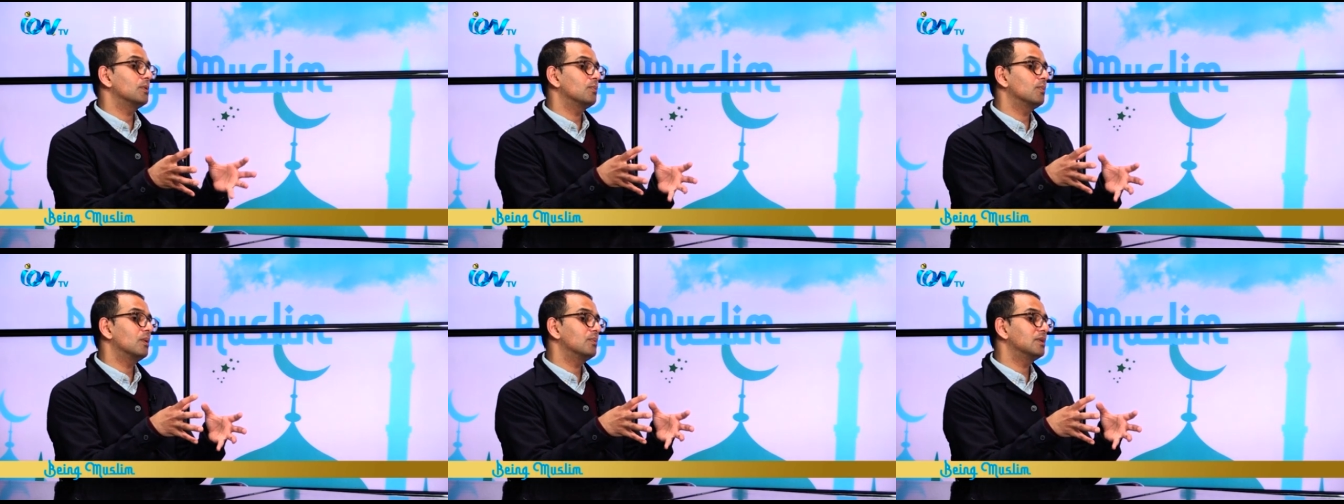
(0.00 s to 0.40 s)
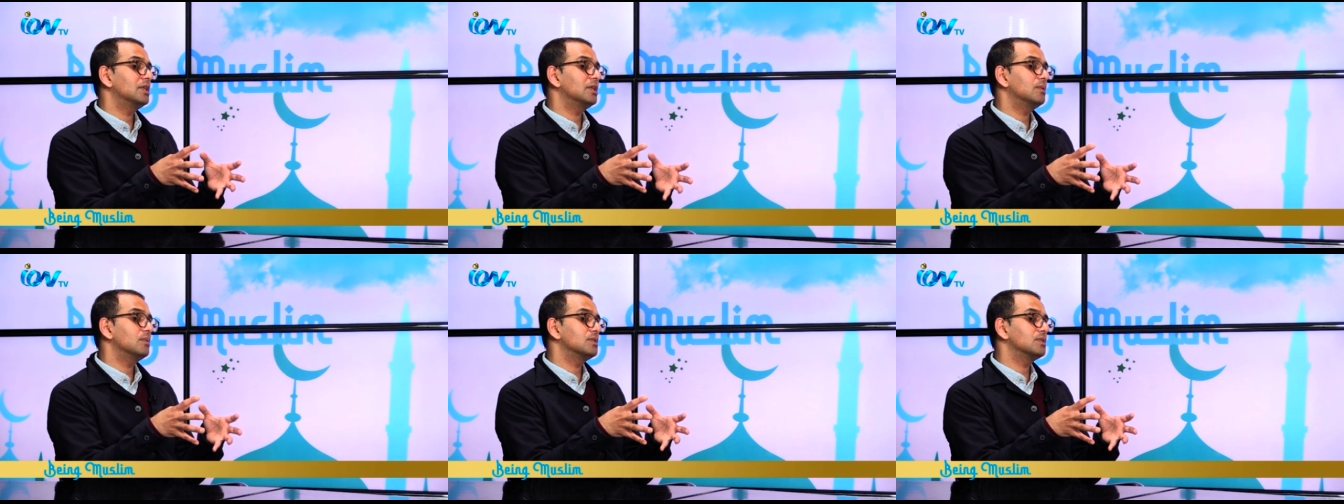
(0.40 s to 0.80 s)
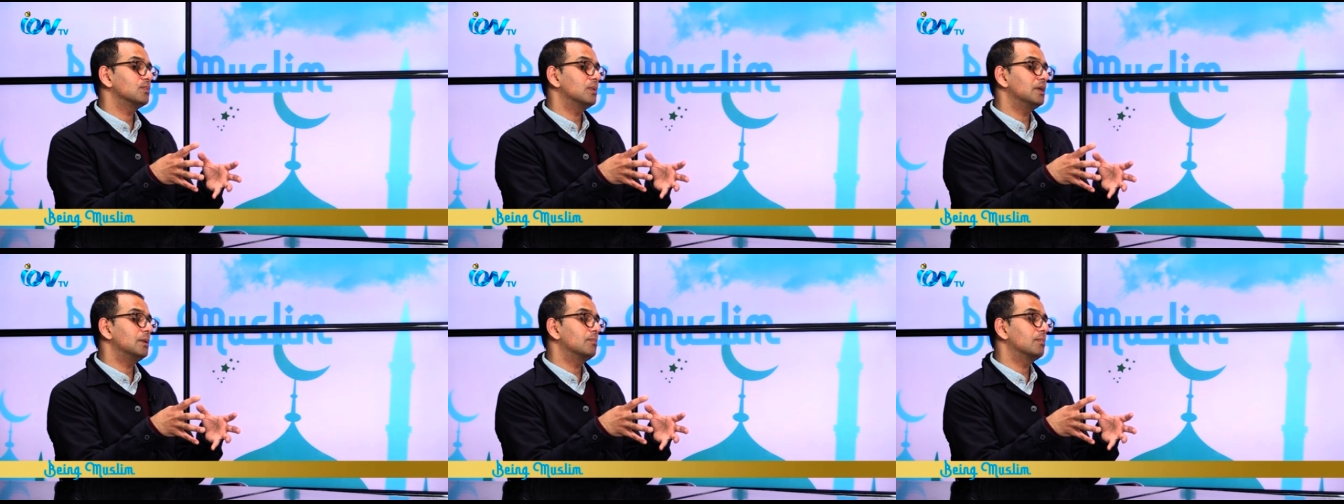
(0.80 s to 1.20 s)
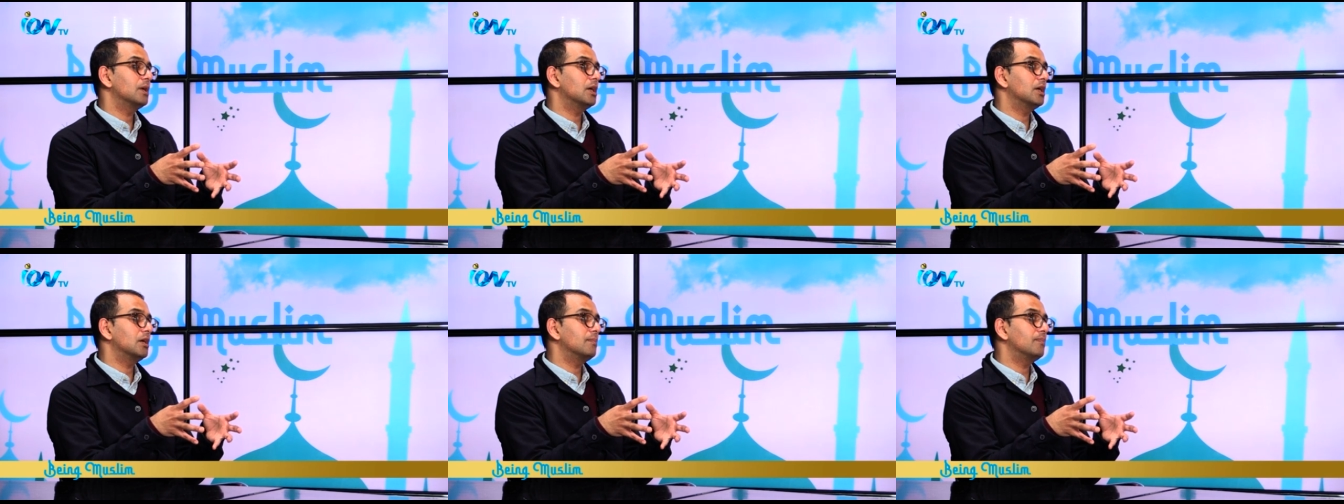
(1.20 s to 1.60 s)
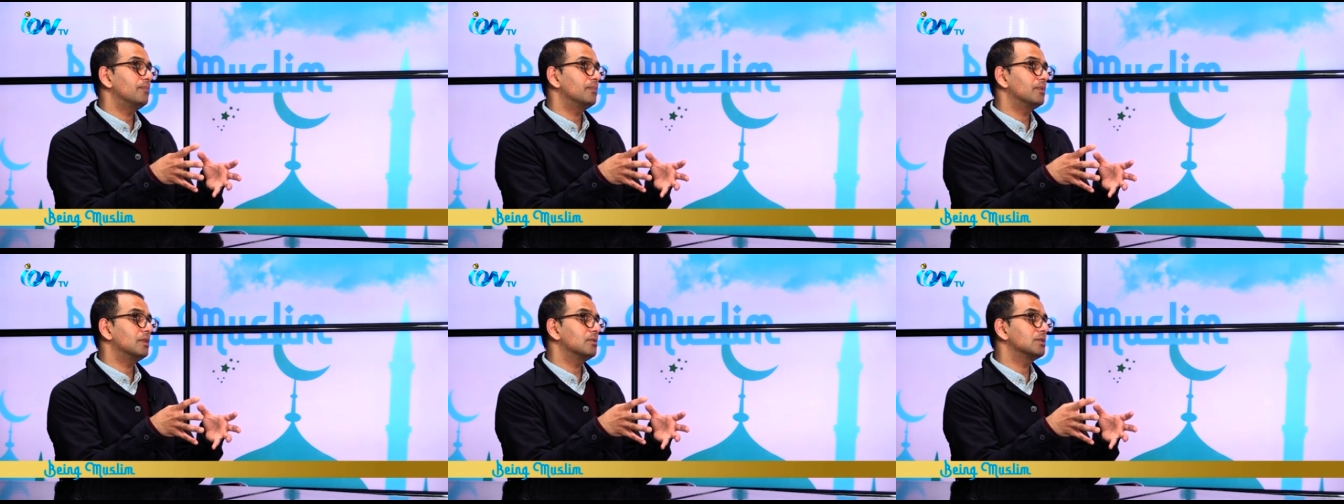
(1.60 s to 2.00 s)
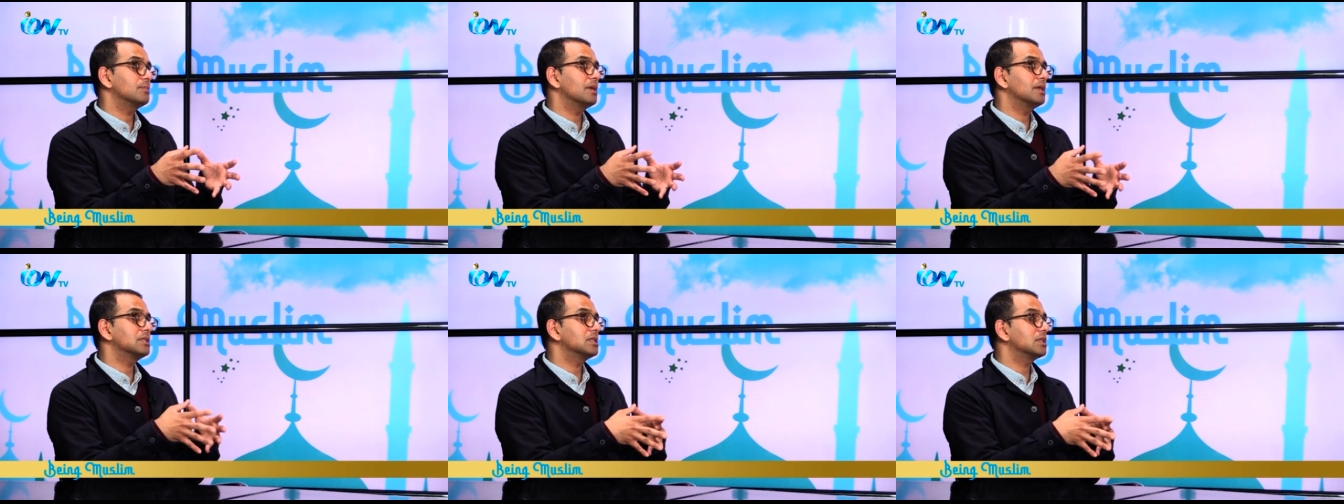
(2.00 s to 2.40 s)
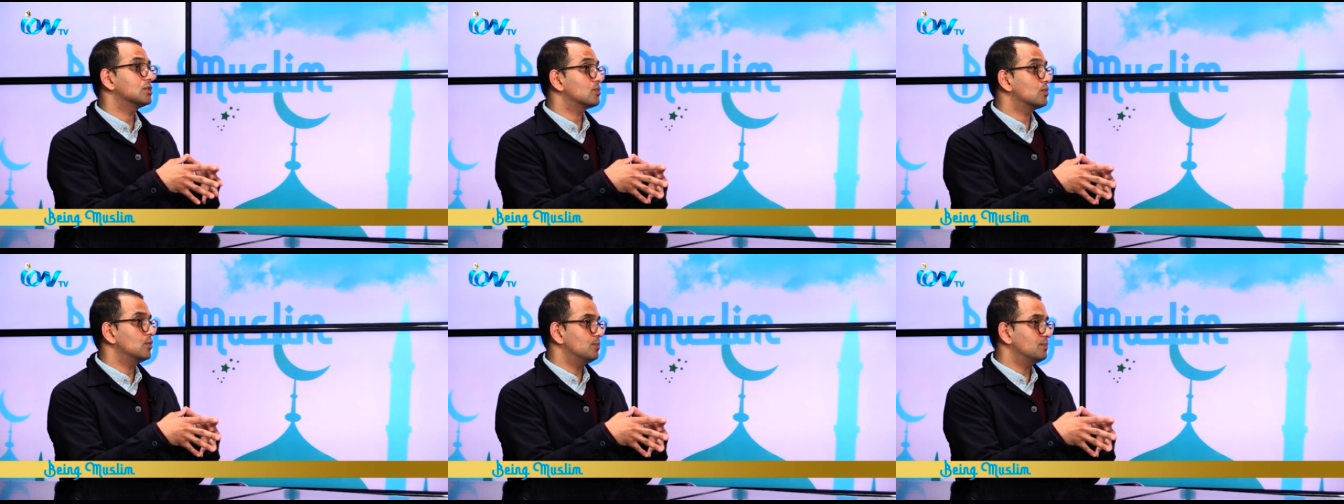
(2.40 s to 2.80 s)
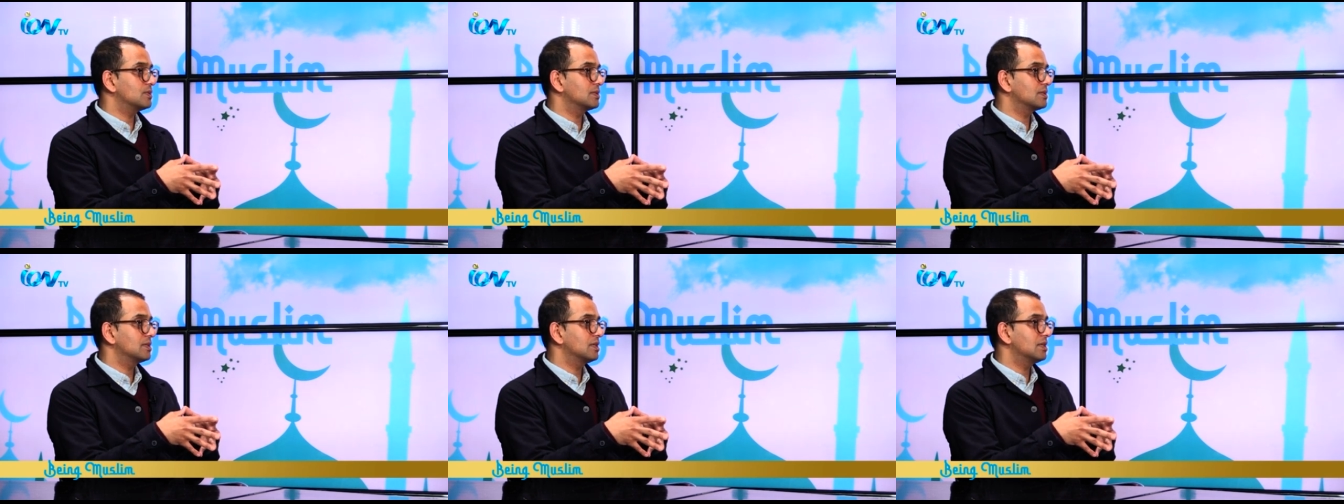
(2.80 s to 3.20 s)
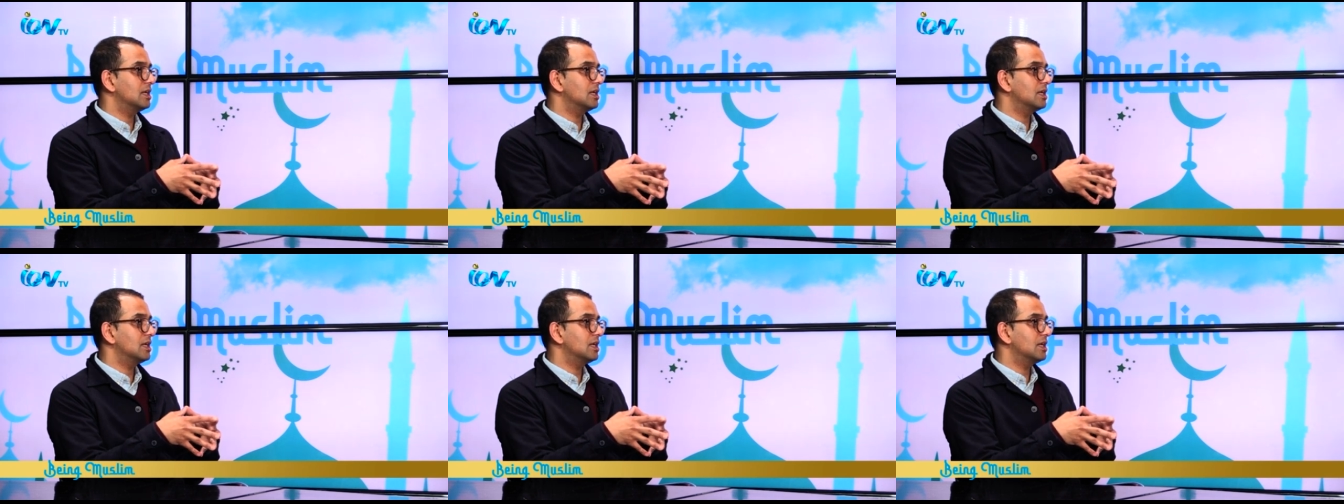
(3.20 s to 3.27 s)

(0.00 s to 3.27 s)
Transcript: And what we did was there was about 6 groups,